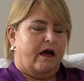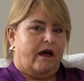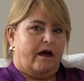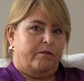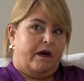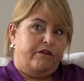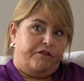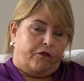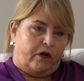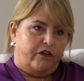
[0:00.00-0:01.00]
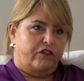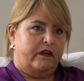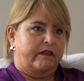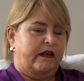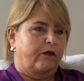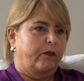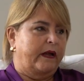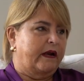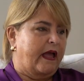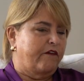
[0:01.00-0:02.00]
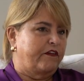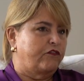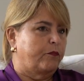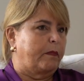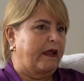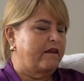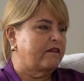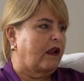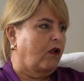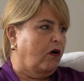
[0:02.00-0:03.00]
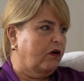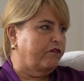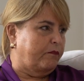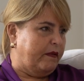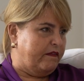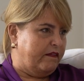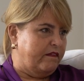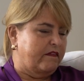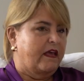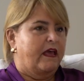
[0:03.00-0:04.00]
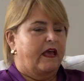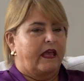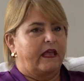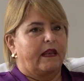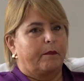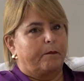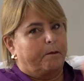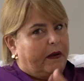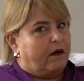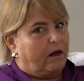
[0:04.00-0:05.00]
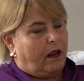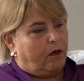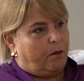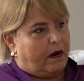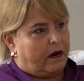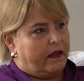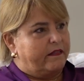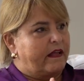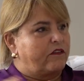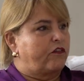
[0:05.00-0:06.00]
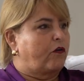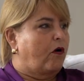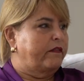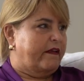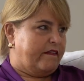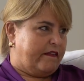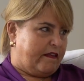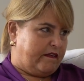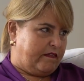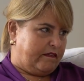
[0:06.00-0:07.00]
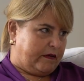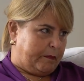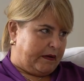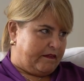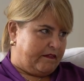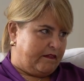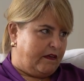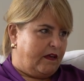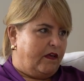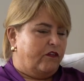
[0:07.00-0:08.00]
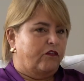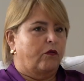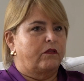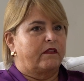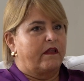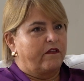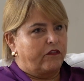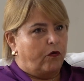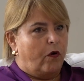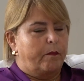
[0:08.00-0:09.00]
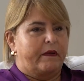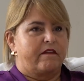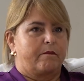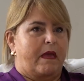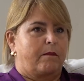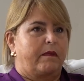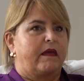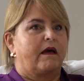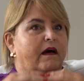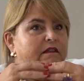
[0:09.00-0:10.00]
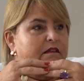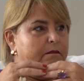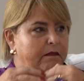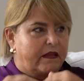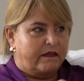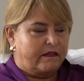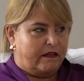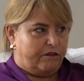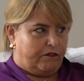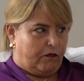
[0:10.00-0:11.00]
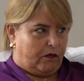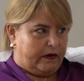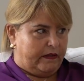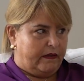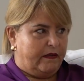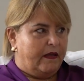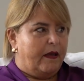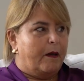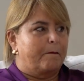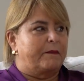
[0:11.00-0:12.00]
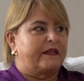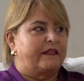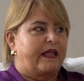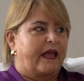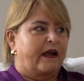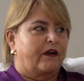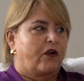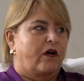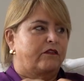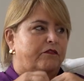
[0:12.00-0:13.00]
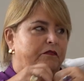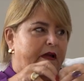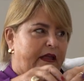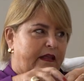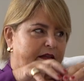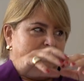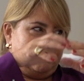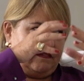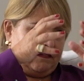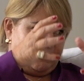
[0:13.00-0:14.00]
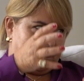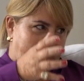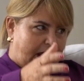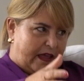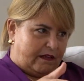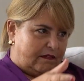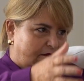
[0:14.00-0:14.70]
uh, unfortunately, we are having to place a lot of business in a parallel market that right. is called excess and surplus. Right. So these companies may be admitted in Florida, but they are not rated like